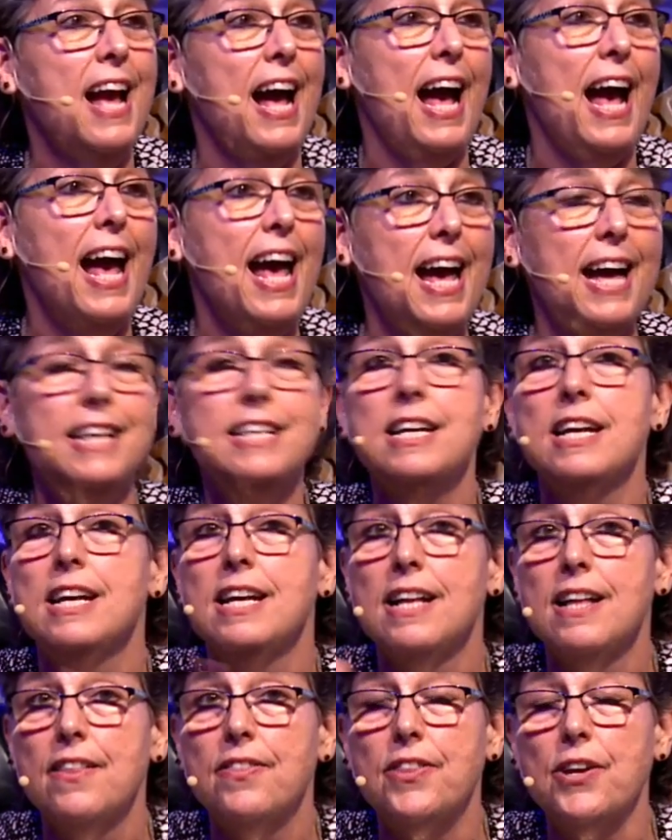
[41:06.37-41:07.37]
And
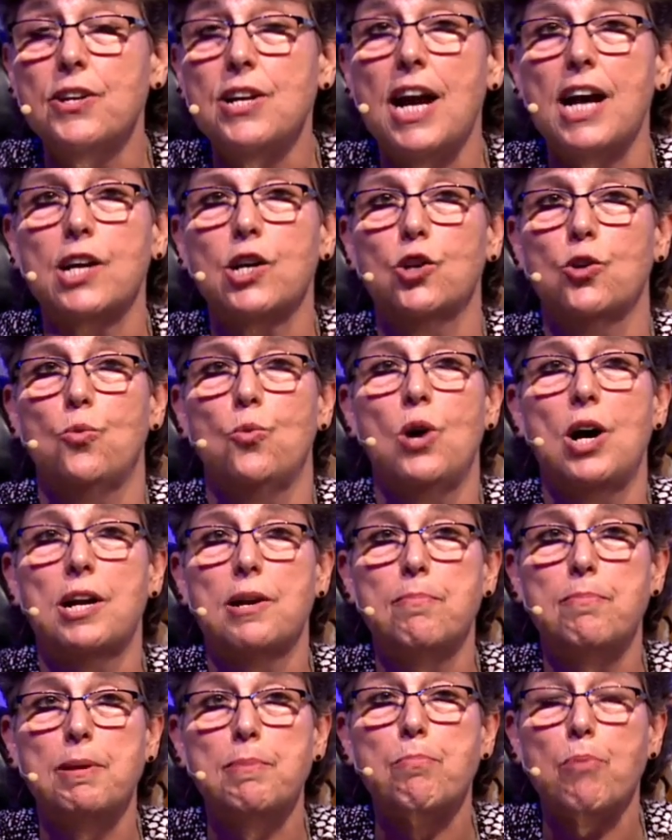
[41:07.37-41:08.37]
they're not going to want
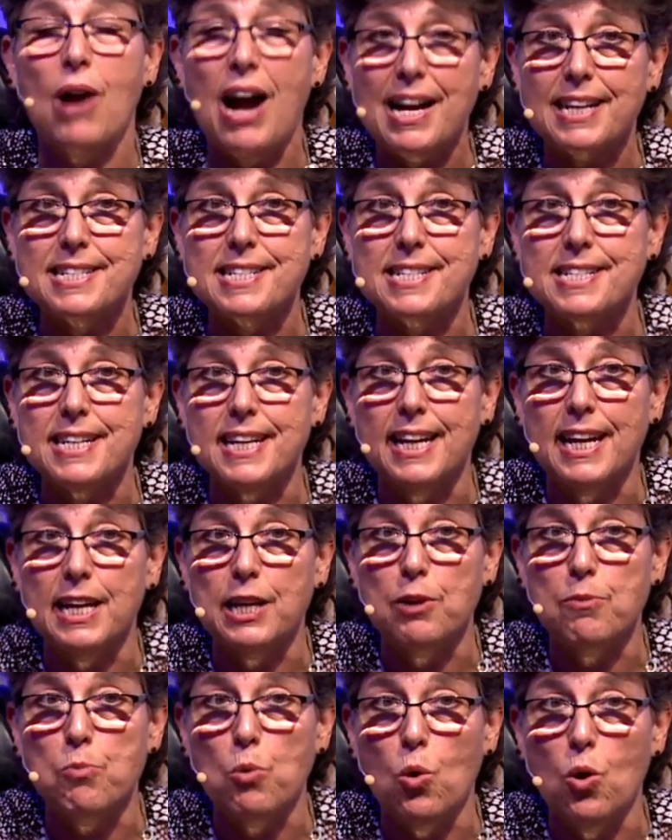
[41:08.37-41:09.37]
to be practicing
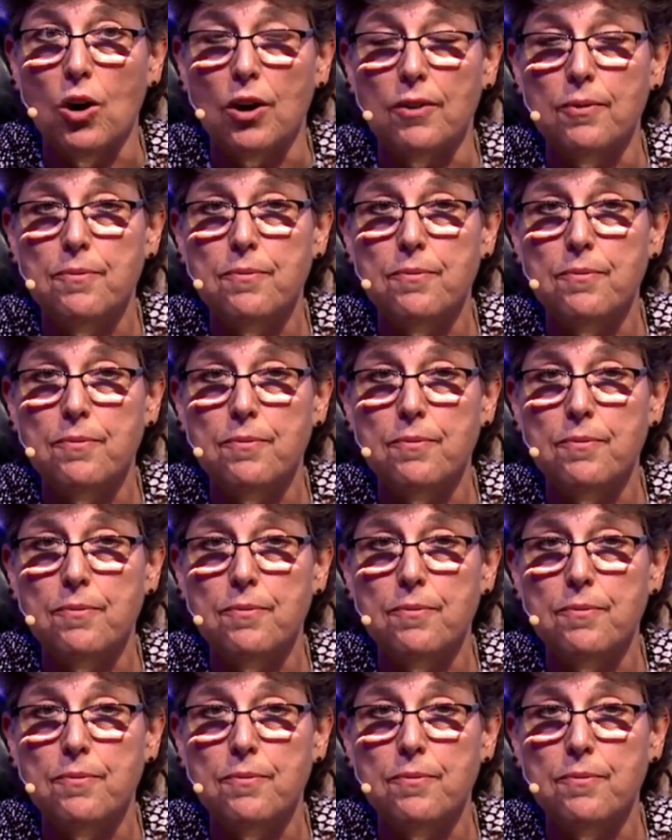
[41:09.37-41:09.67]
anymore.